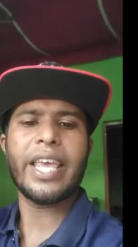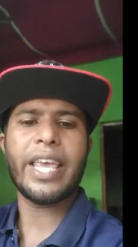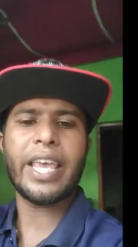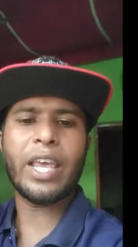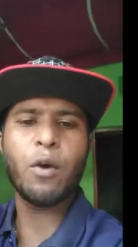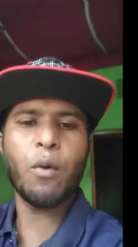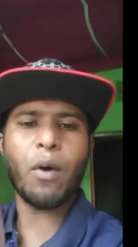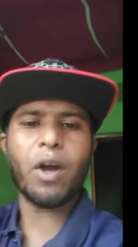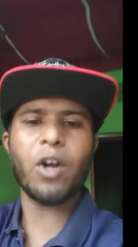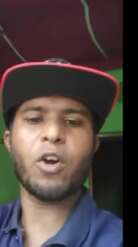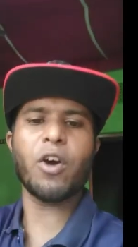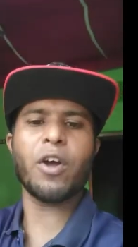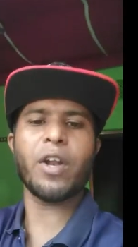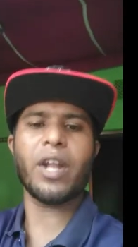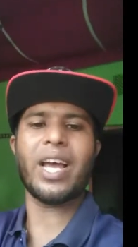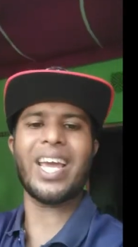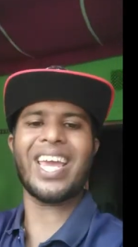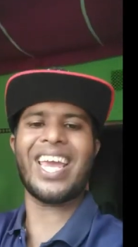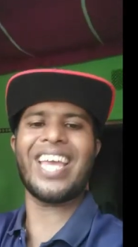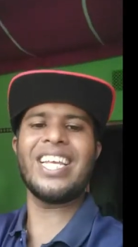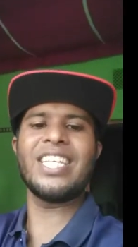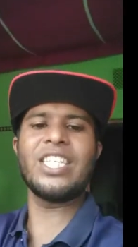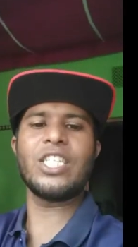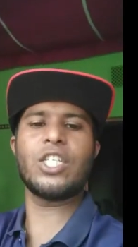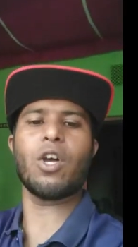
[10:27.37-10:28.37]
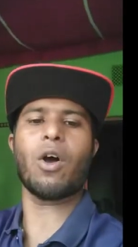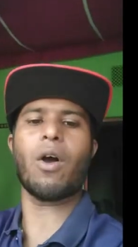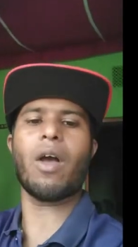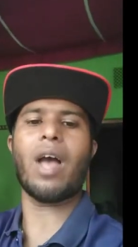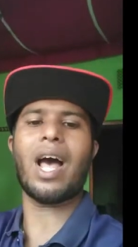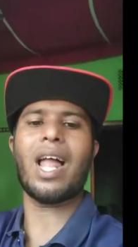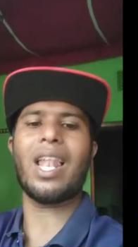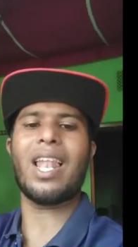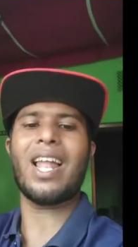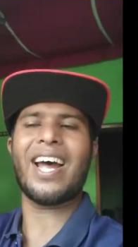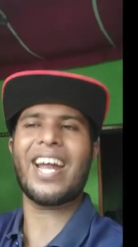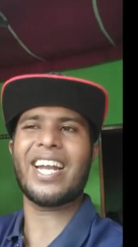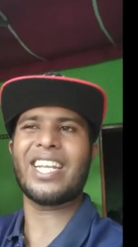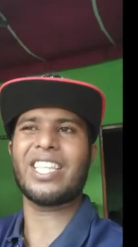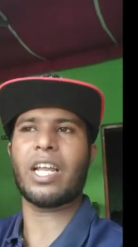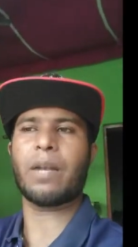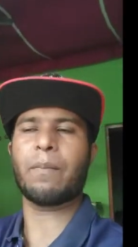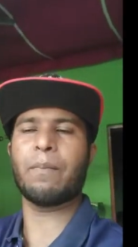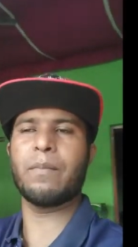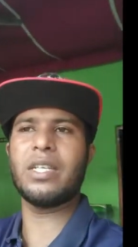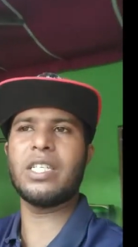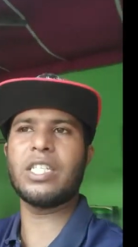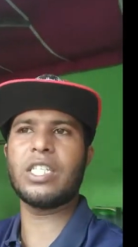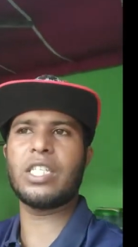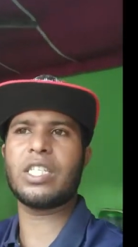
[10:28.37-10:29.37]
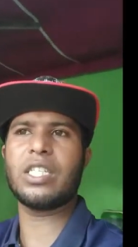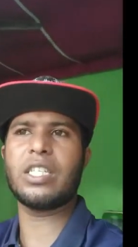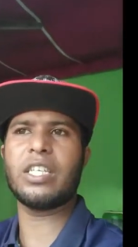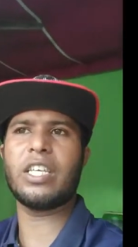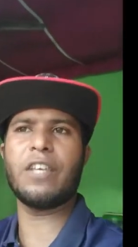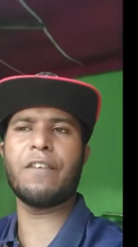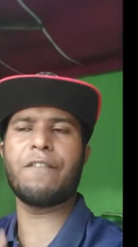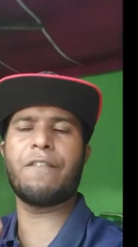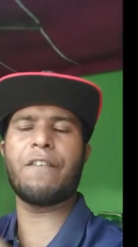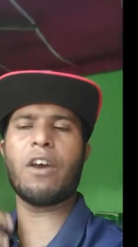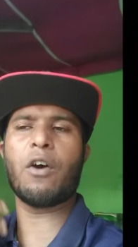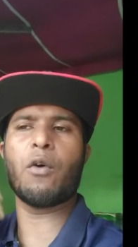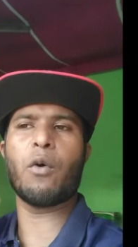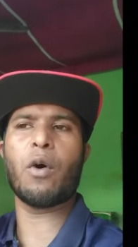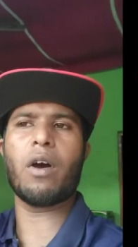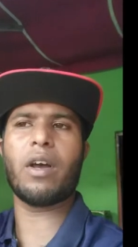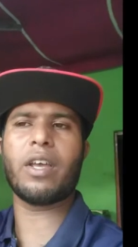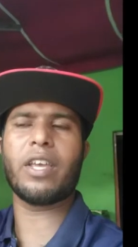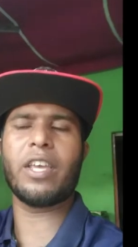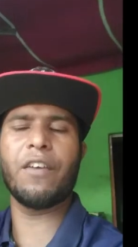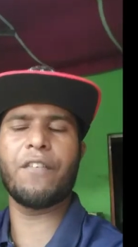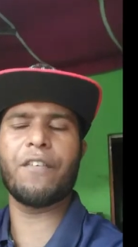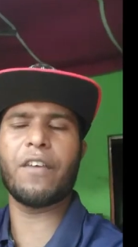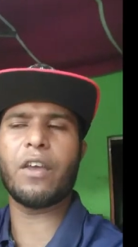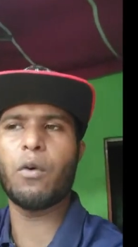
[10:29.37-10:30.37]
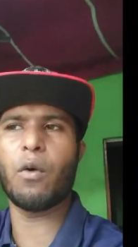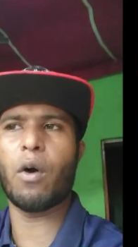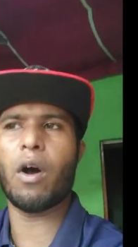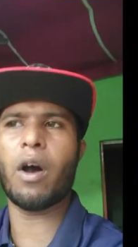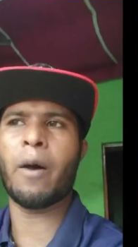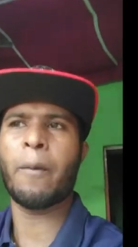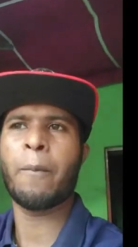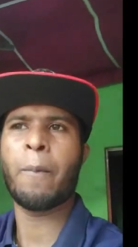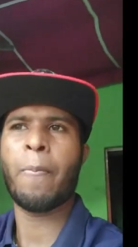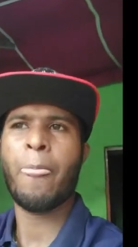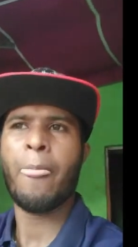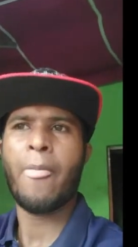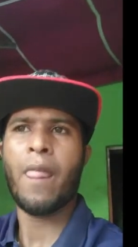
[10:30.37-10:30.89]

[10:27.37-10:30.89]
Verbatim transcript: you are gonna enjoy a lot that means if you are if you are